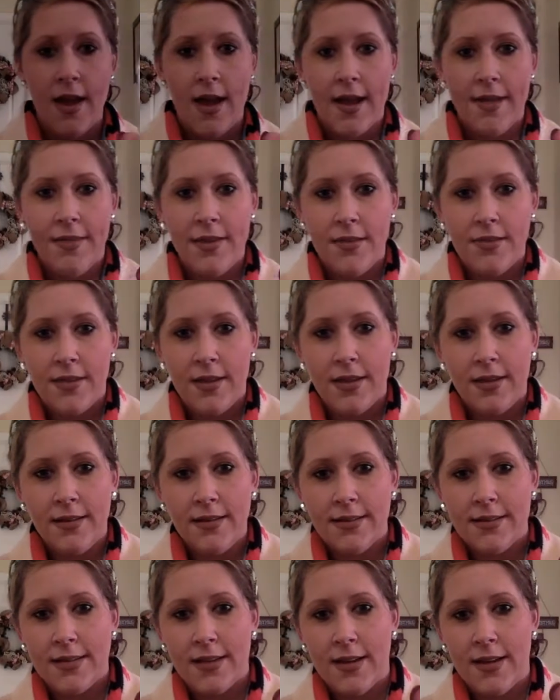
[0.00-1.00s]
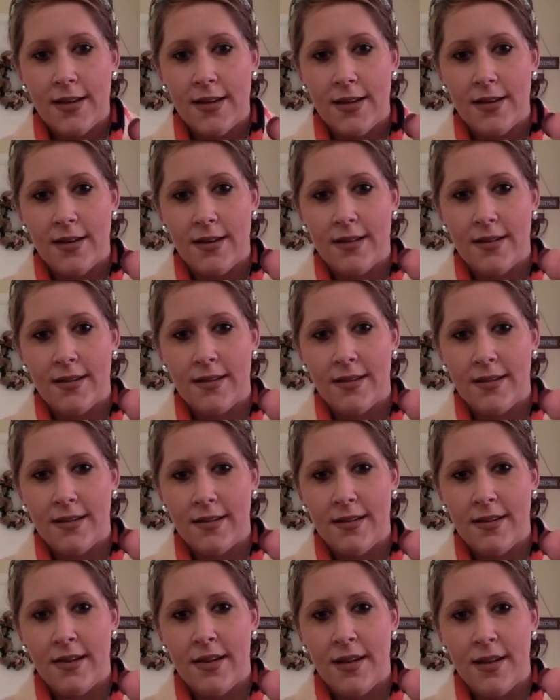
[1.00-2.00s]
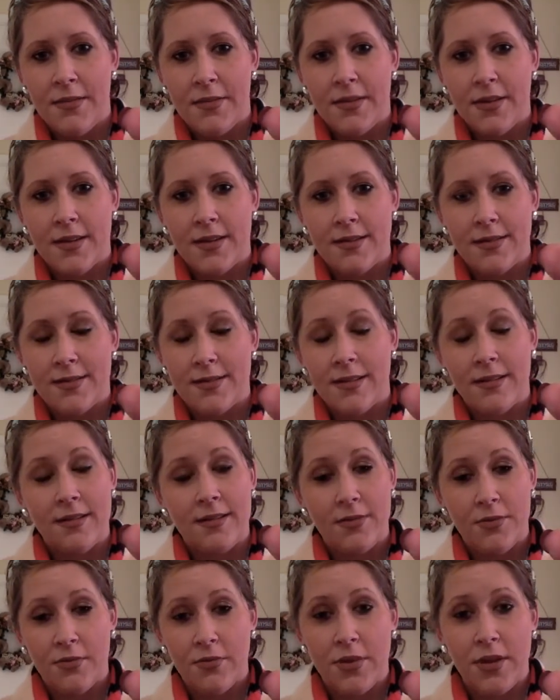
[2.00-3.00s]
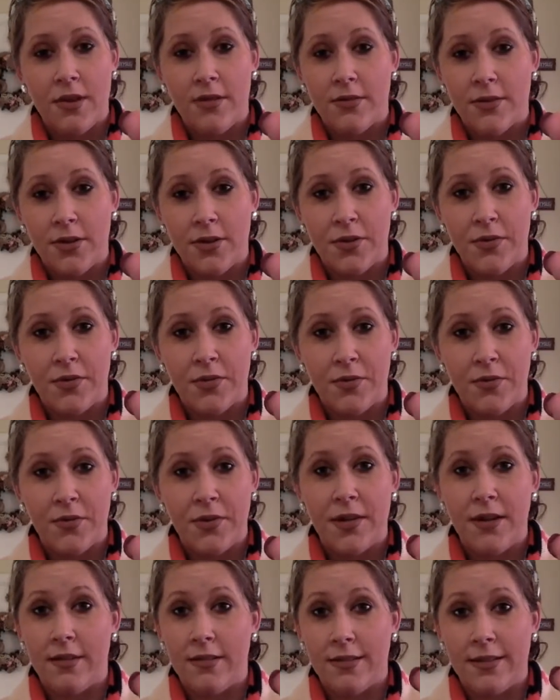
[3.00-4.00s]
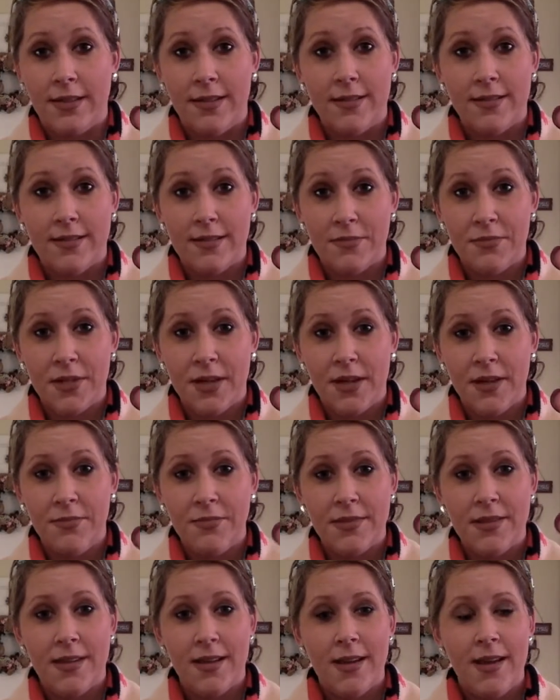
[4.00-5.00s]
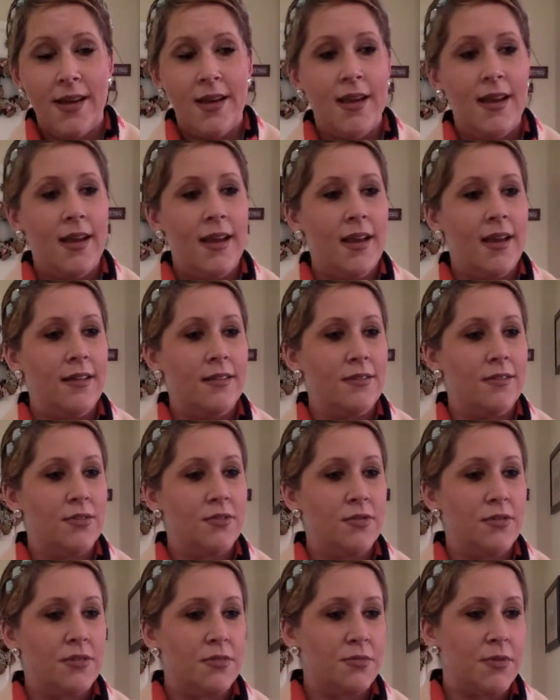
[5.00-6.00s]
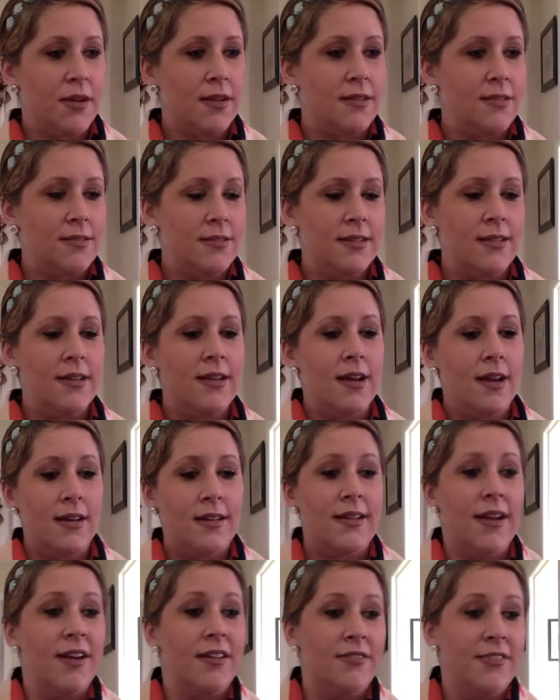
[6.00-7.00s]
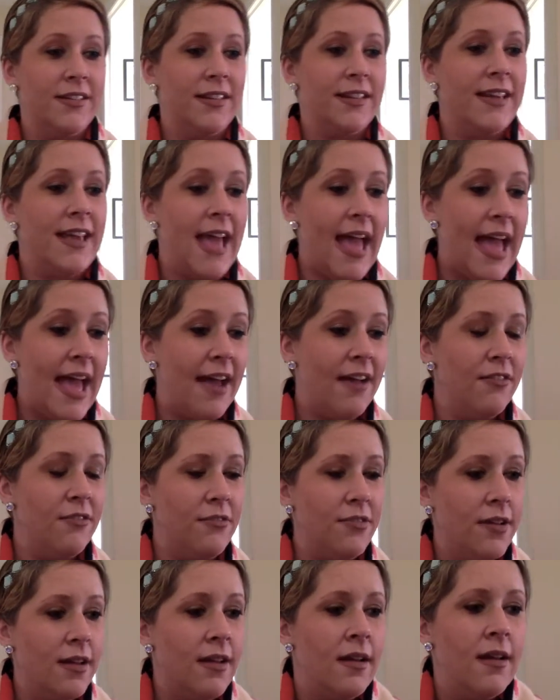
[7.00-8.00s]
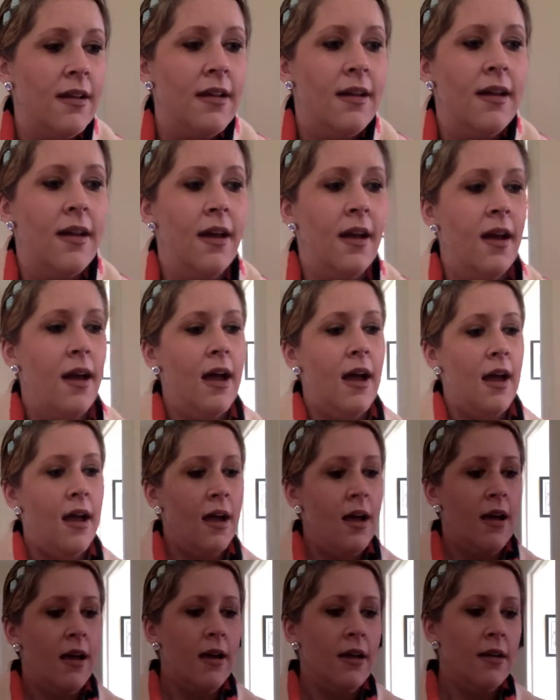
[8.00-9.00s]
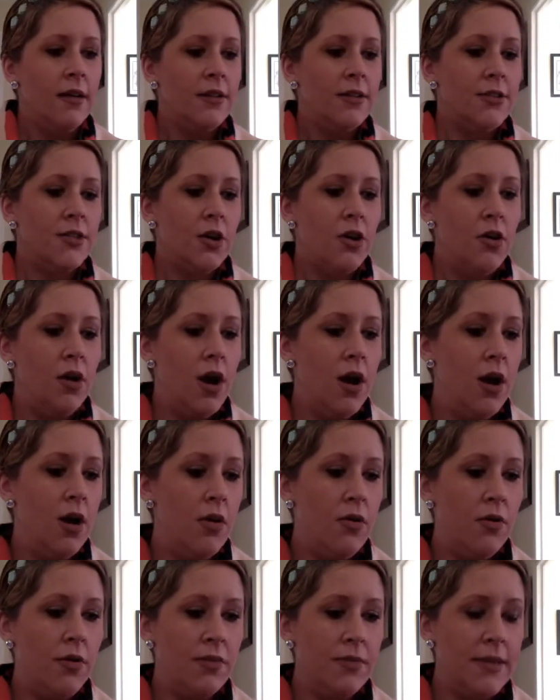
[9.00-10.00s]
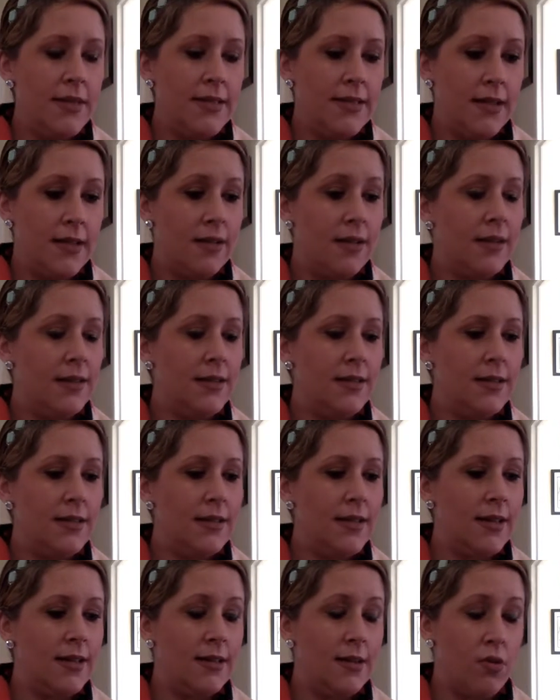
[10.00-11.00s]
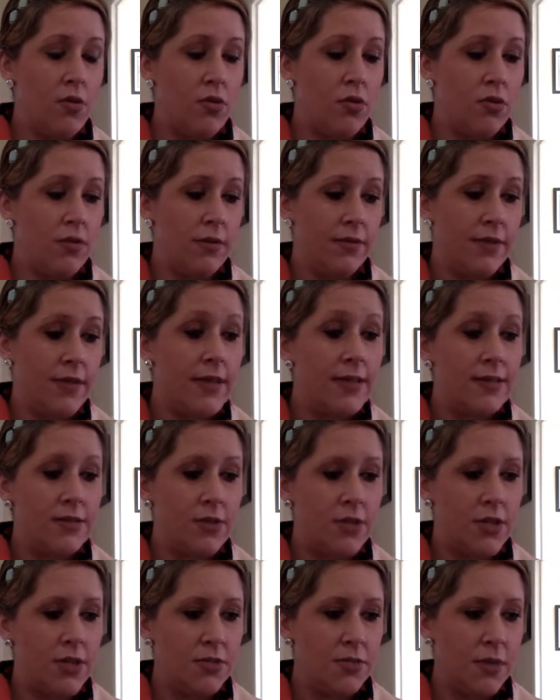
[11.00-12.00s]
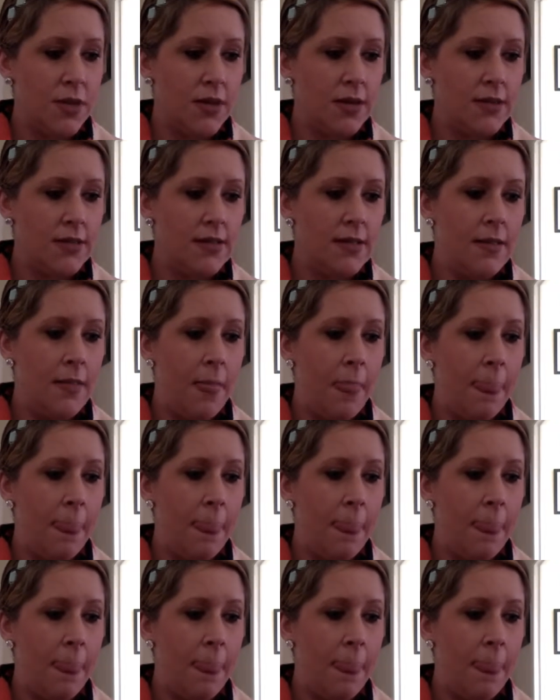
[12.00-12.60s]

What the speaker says: And then this, because we all know we all need it sometimes. And through this pregnancy, I definitely have. So with my son, I didn't get horrific stretch marks.